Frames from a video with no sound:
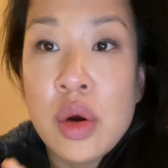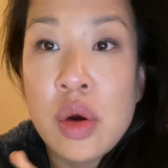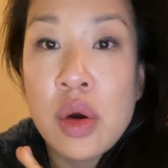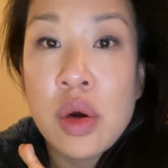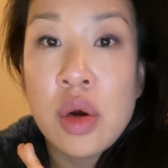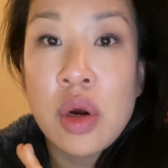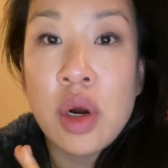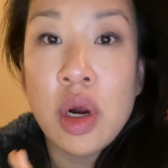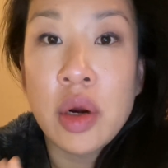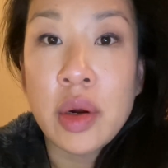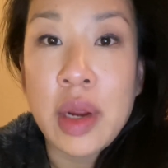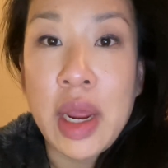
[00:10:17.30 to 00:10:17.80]

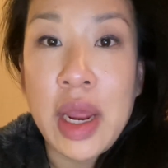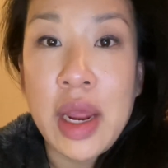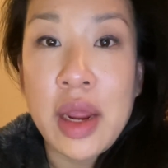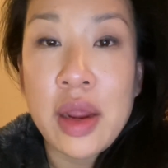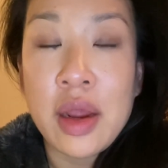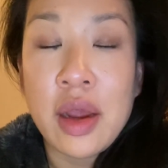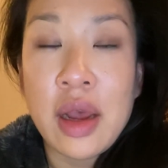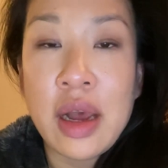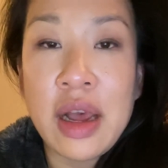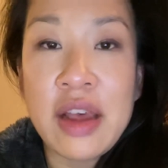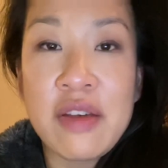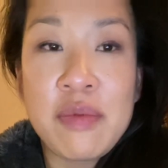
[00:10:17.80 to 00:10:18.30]
Okay,
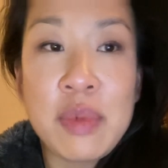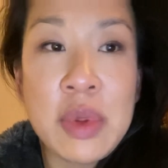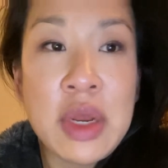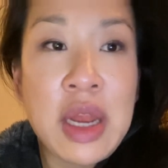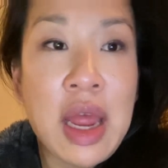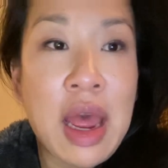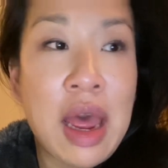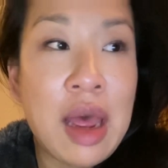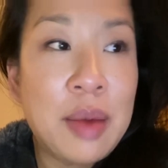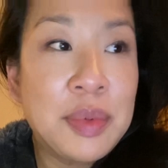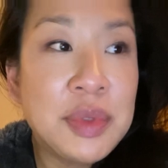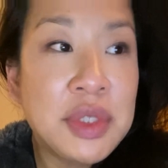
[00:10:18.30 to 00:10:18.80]
I've been
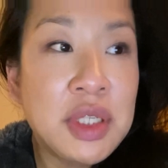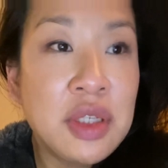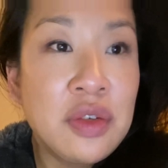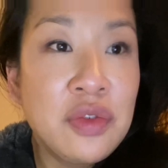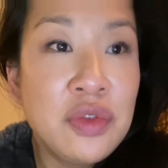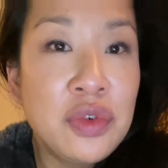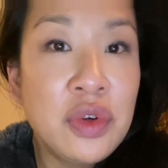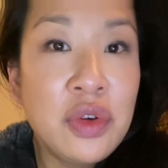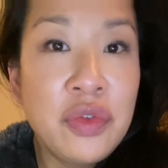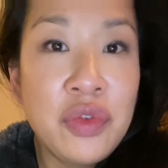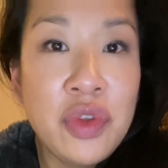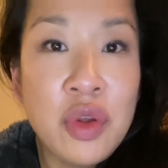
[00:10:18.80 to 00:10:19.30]
absent
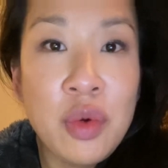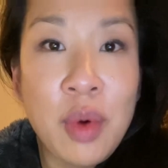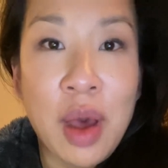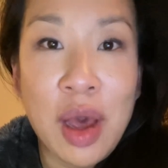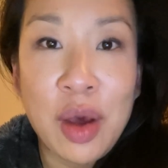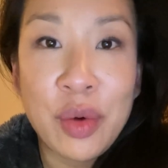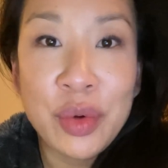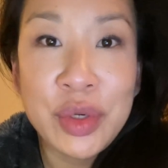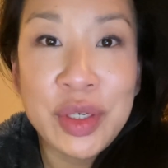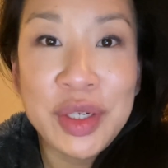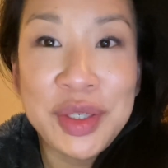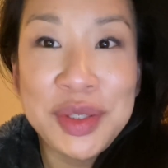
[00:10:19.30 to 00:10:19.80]
for a few
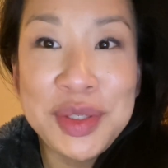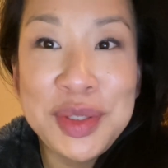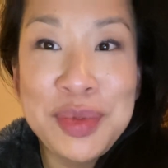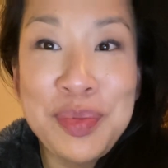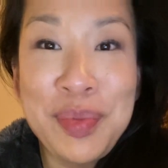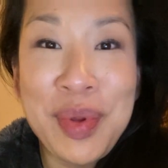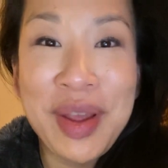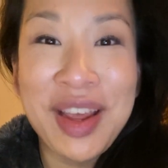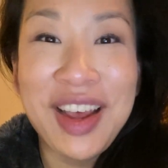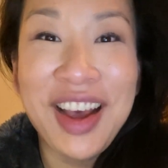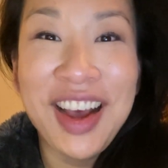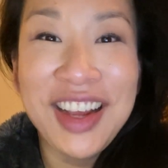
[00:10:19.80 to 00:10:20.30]
hours
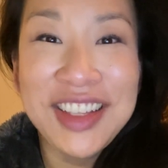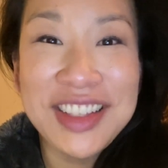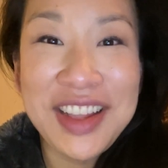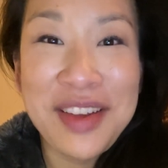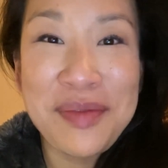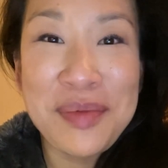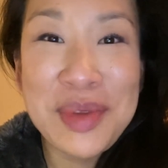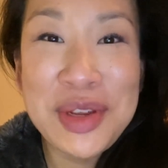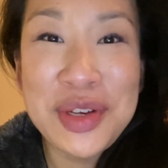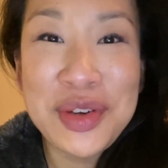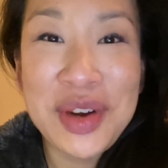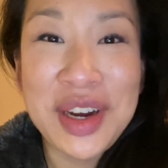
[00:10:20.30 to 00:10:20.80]
because I've
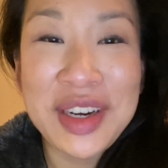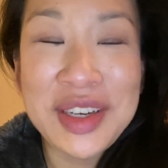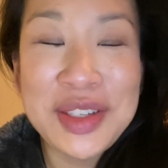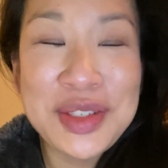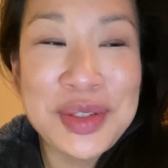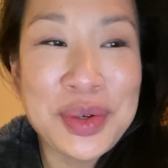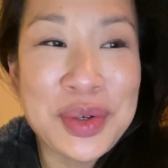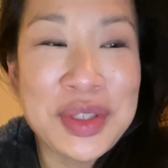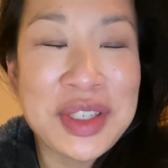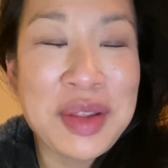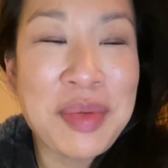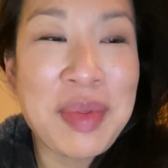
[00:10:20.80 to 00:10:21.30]
been trying to
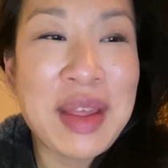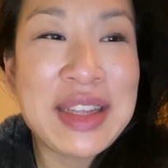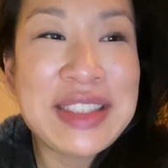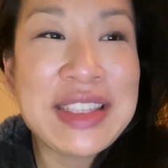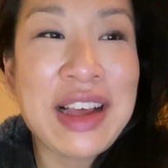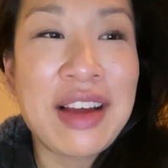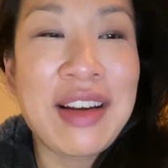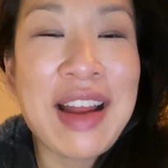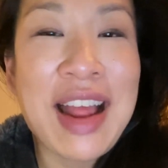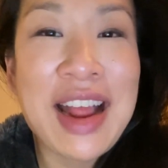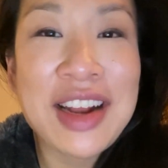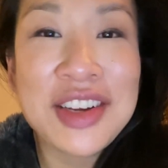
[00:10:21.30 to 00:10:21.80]
sort some things
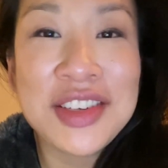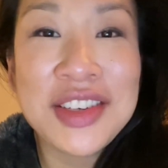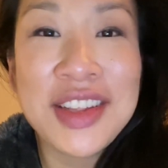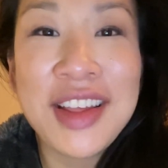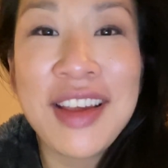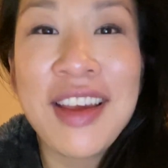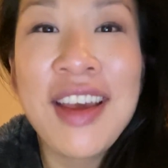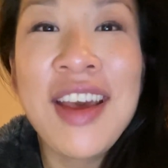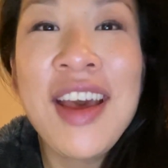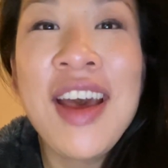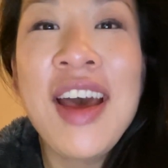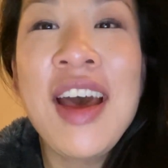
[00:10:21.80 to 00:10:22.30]
out.
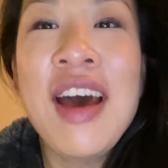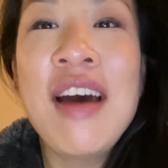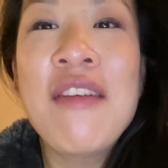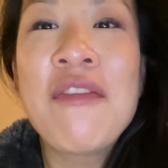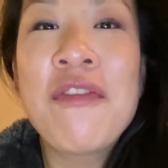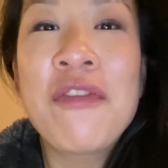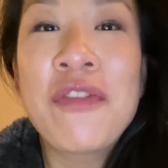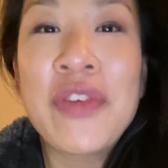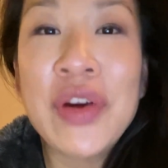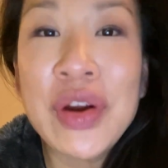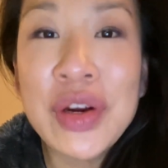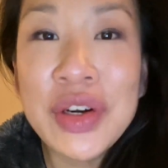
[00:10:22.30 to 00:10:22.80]
Actually,
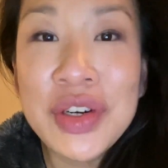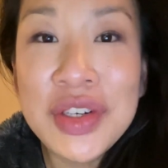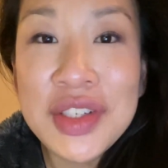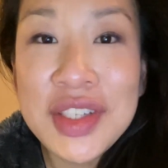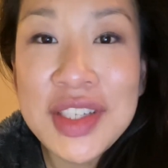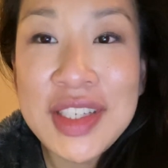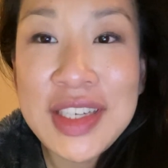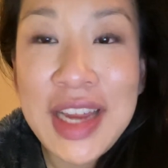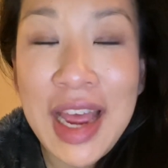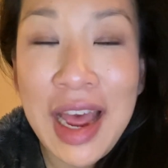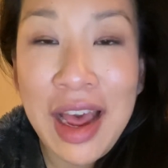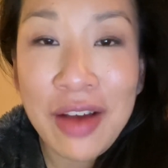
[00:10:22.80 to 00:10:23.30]

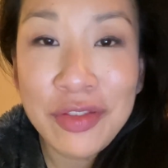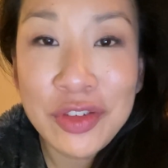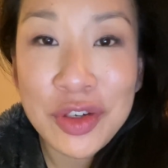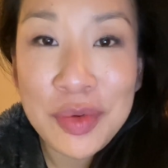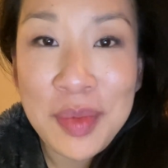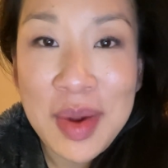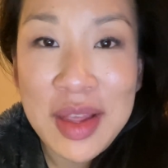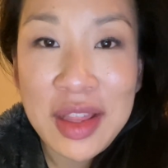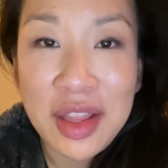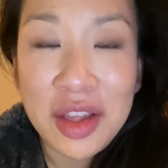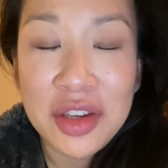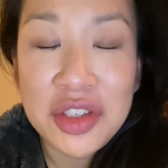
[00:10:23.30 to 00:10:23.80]
first, after
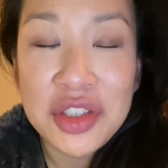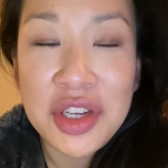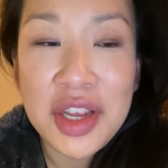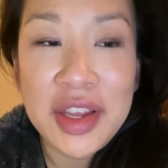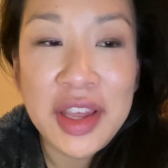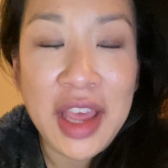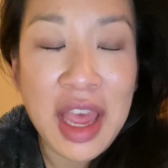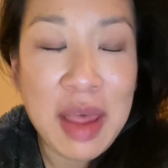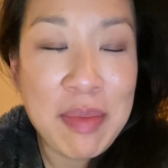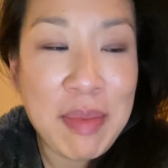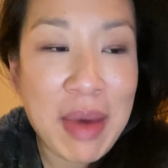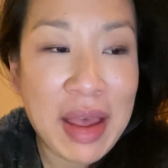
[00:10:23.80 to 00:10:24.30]
my lunch, I
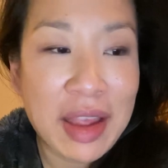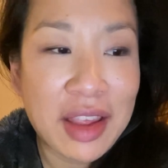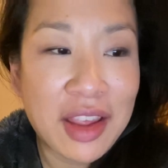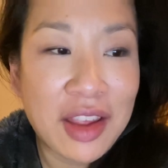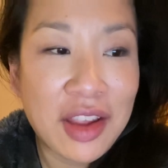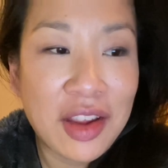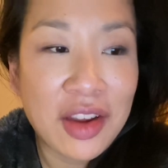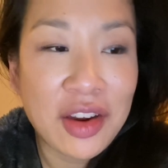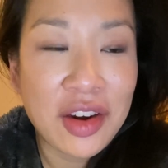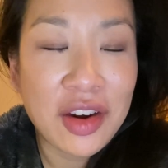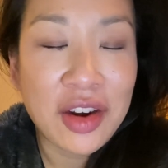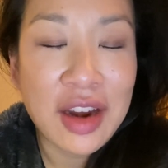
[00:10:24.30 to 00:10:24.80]
came back
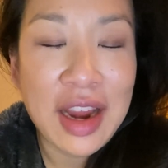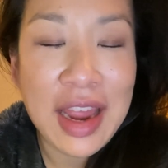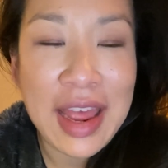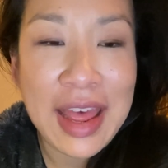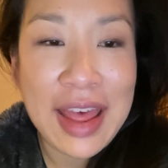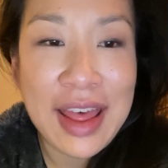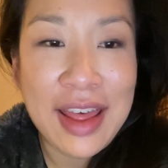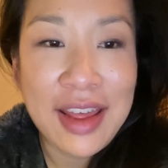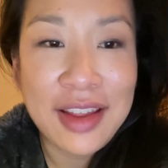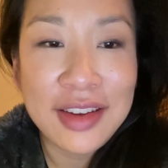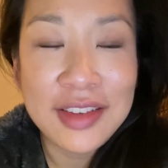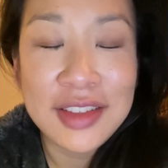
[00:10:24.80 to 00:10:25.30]
here
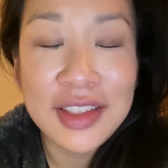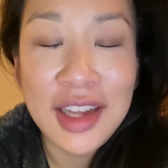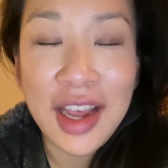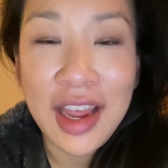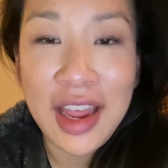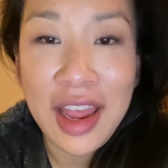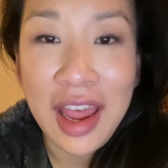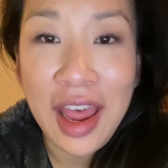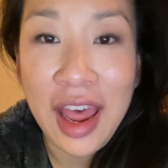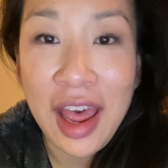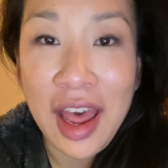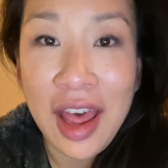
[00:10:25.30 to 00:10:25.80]
and
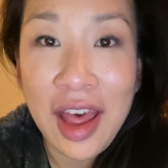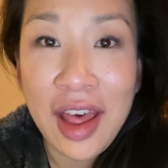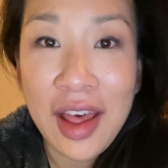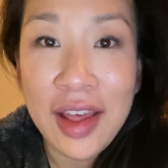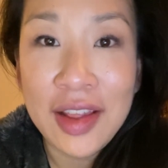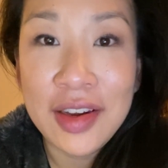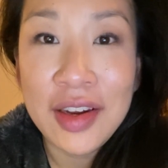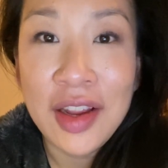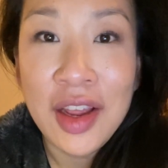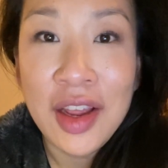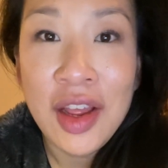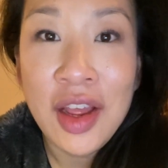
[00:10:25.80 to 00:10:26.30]
I
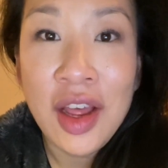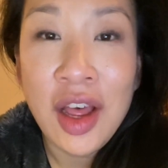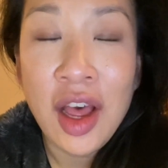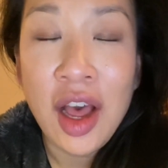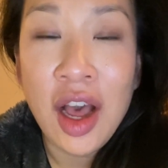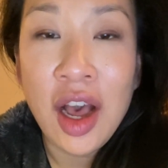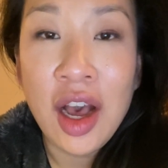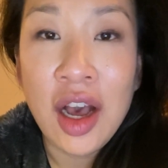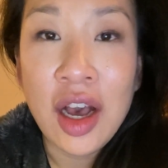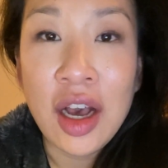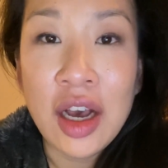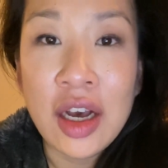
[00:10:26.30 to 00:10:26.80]
had
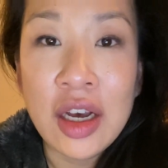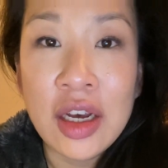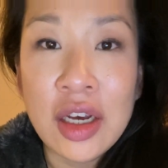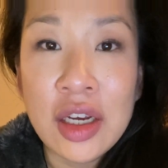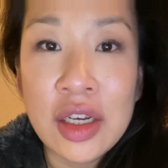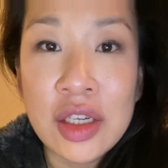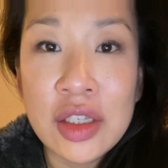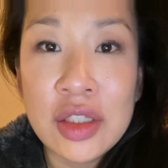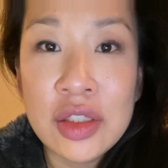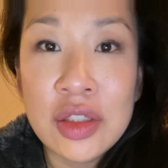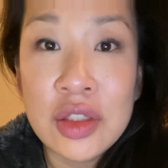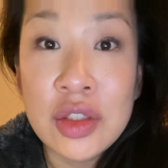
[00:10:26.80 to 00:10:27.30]

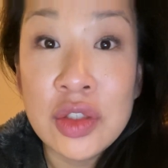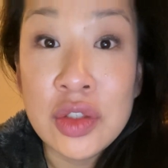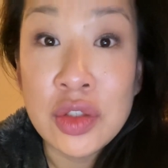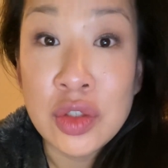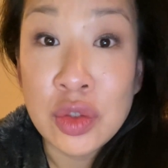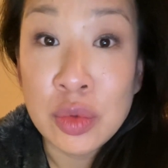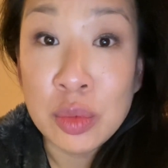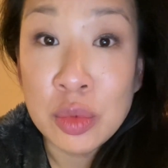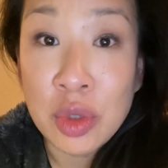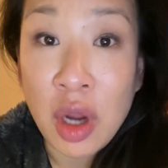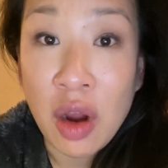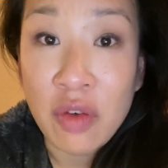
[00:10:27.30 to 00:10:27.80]
a
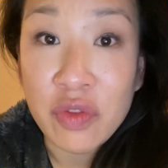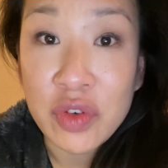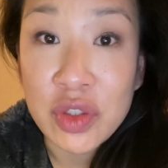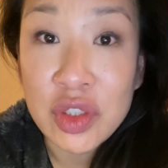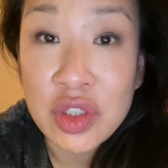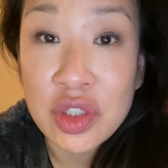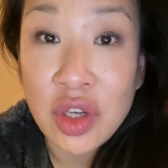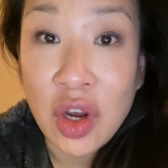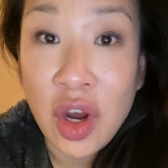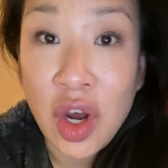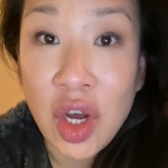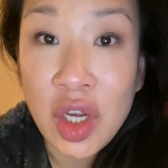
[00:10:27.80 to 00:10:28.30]
Zoom conference
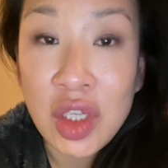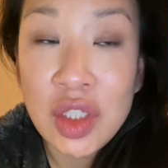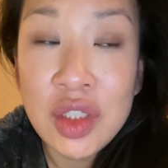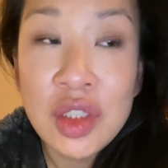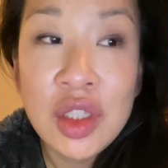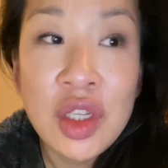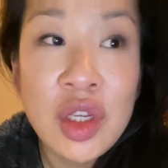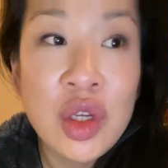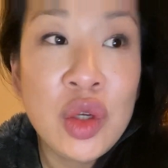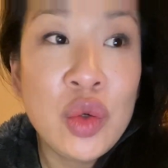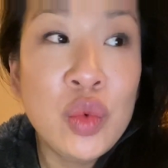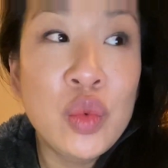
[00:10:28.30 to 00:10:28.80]
call,
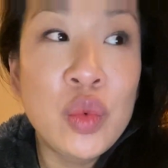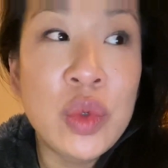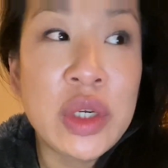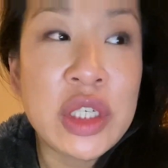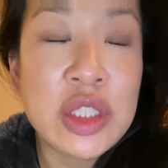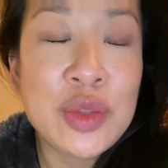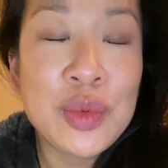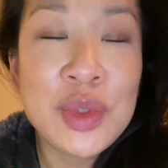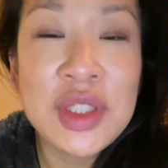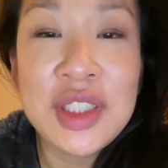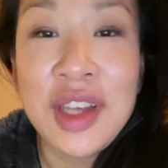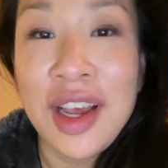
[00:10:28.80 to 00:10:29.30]

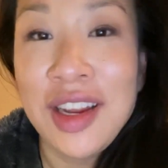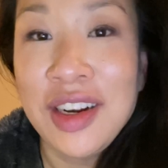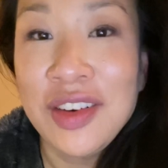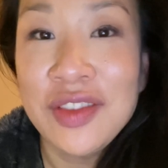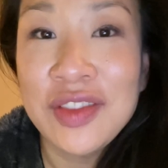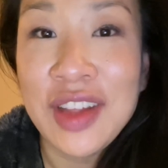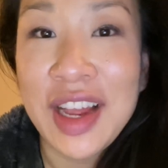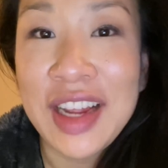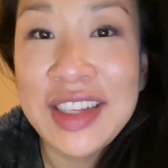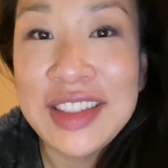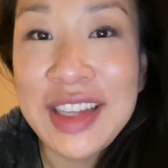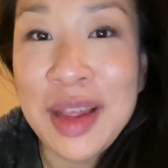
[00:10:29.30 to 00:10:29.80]
which was kind of nice.